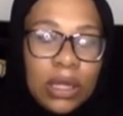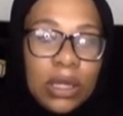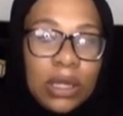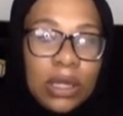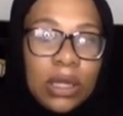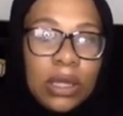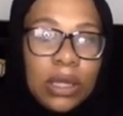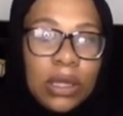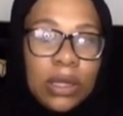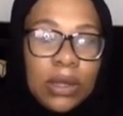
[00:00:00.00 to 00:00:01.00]

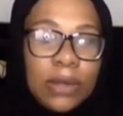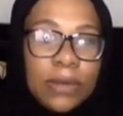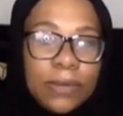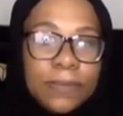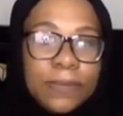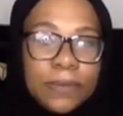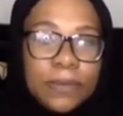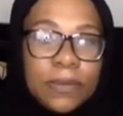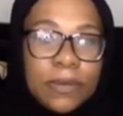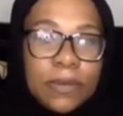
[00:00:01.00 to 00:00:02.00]

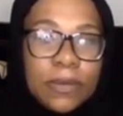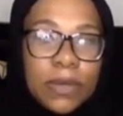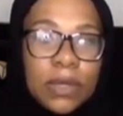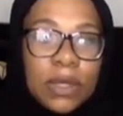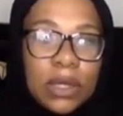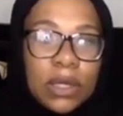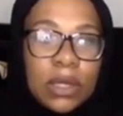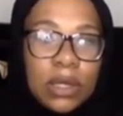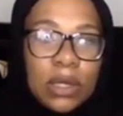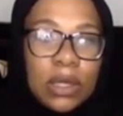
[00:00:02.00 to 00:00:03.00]
No words are spoken by the person on screen.